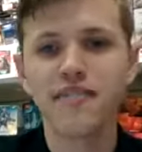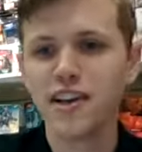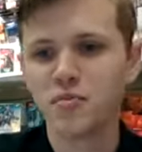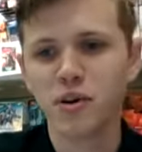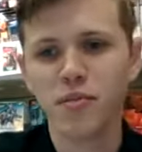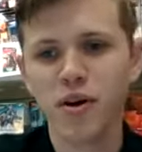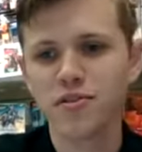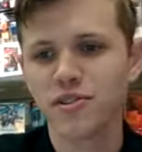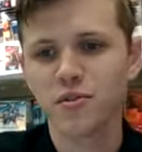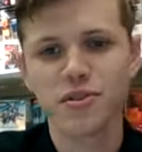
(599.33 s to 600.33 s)
Facebook
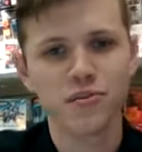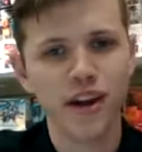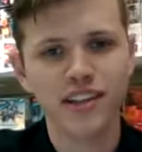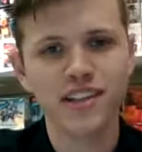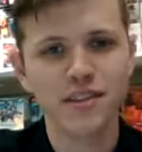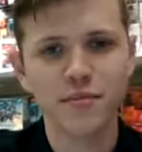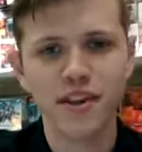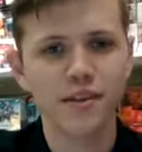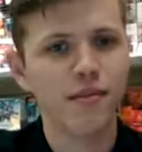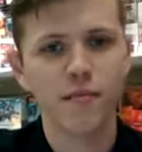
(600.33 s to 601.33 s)
post or directly to
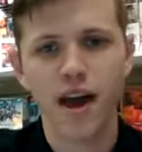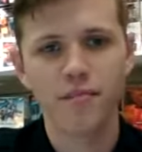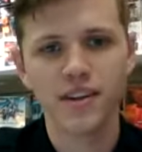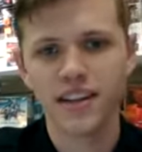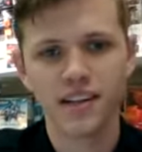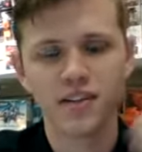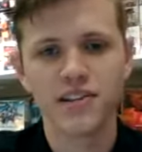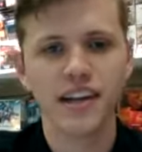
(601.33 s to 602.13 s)
me. I'm happy to take those.